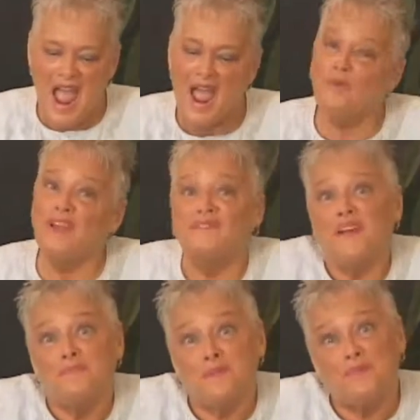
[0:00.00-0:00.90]
And we
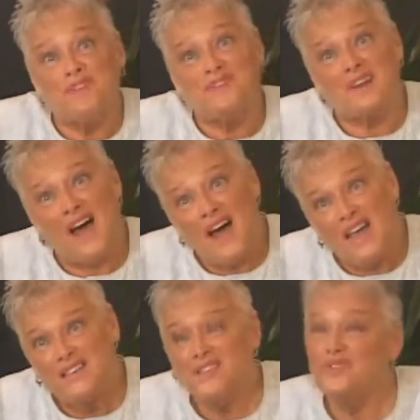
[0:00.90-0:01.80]
invite people to
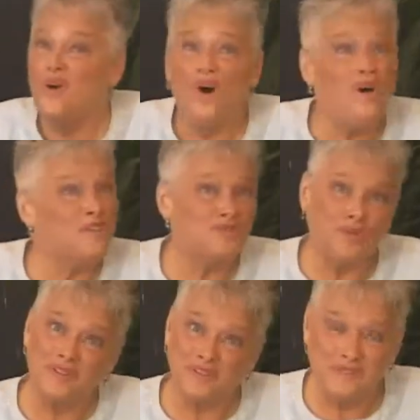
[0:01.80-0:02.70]
tithe and do all
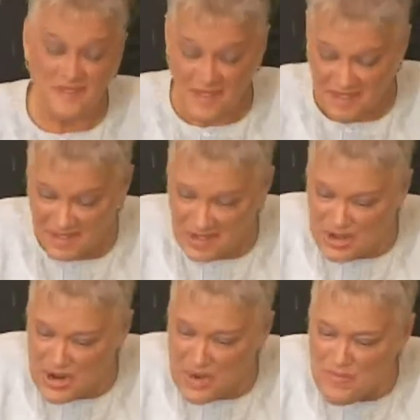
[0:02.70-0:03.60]
sorts of things, you
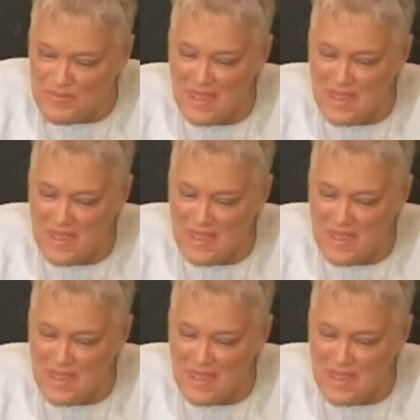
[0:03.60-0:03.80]
know?